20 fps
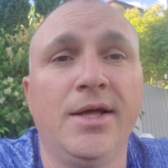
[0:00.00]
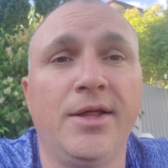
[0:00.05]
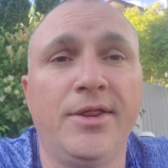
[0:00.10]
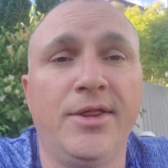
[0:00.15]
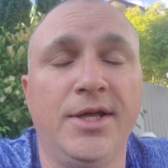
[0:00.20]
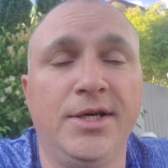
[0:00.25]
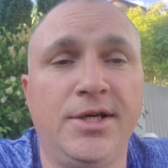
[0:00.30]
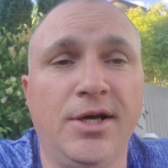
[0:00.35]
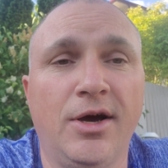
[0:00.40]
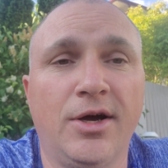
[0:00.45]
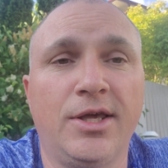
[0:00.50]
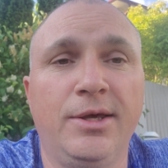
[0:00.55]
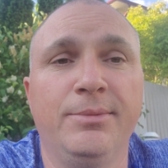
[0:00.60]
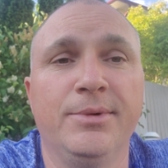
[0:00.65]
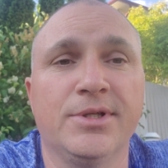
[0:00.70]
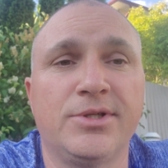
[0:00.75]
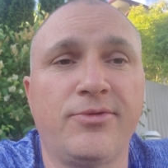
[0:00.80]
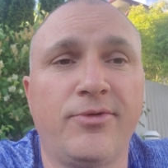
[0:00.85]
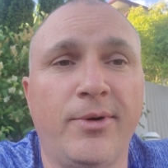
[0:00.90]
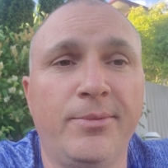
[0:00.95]
the
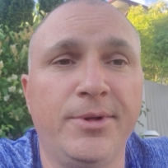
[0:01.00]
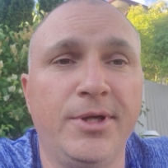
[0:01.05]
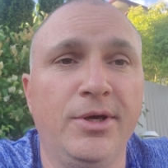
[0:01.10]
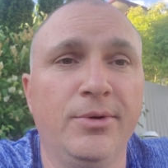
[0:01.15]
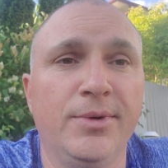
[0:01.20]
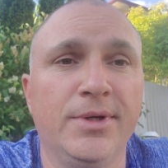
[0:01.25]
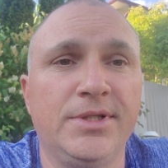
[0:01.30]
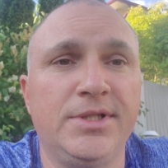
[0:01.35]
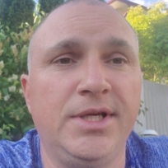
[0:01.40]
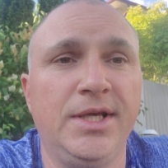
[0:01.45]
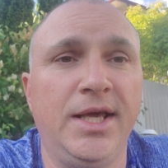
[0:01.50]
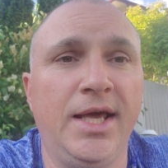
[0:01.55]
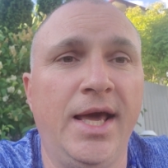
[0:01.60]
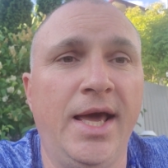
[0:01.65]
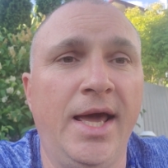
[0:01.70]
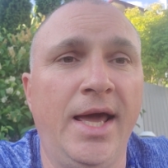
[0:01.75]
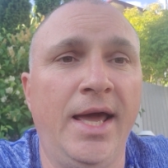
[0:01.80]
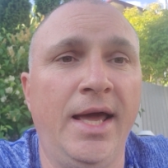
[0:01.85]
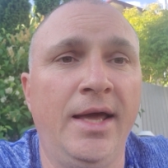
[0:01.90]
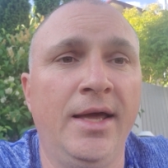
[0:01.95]
documents from the
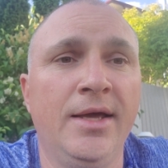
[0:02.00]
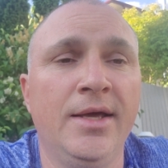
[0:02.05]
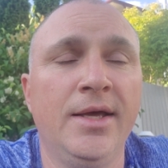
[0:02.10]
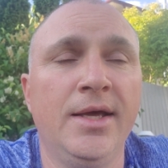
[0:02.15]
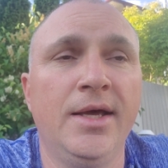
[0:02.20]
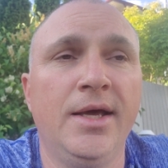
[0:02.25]
USDA.